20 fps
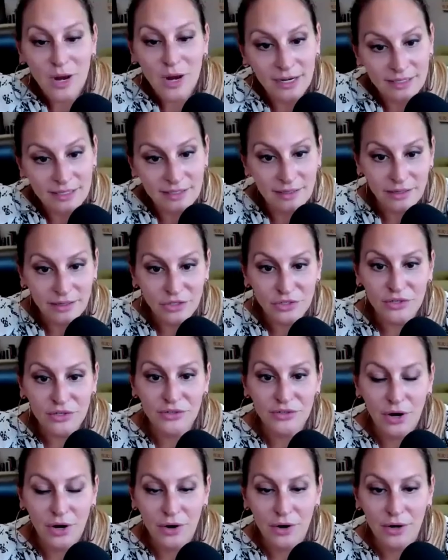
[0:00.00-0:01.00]
And it's not
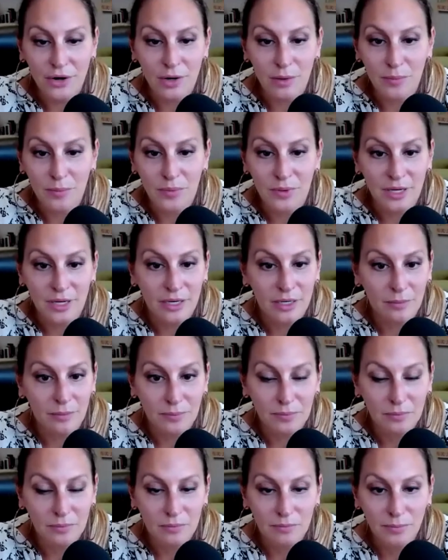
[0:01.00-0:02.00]
just her, but
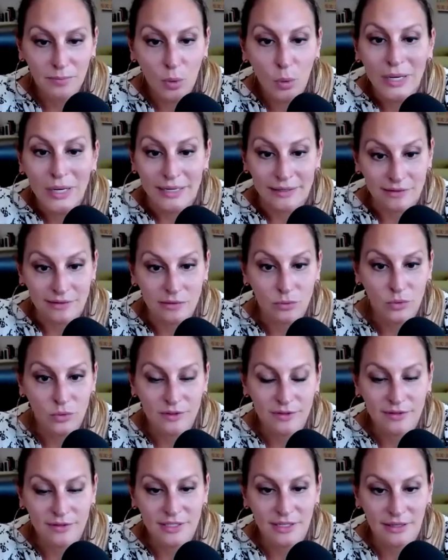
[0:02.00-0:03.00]
boys will
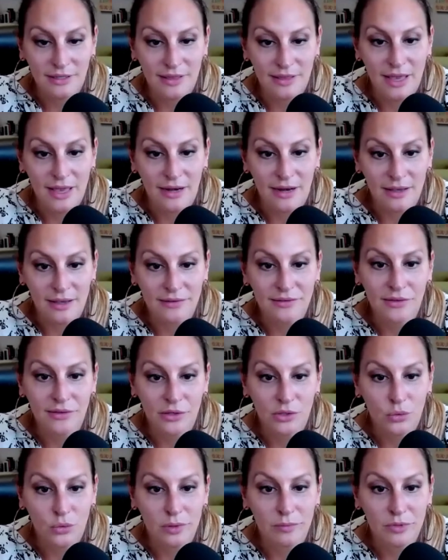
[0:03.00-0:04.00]
see that as the
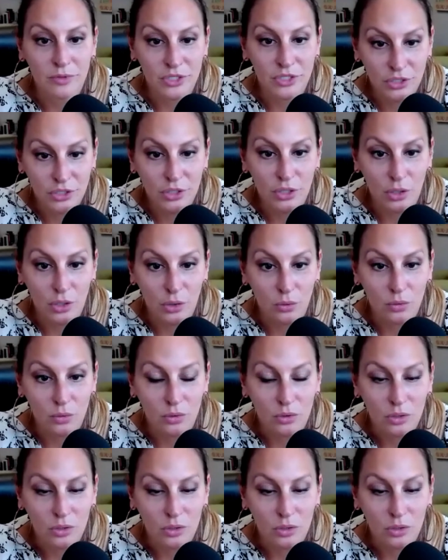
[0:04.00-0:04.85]
norm too.